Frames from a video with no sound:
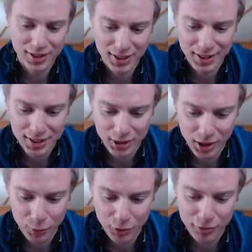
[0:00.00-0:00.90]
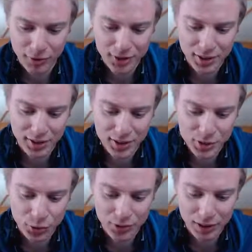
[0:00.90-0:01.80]
think that it's a lot more fun than
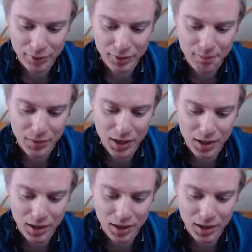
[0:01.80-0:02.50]
this one. I mean,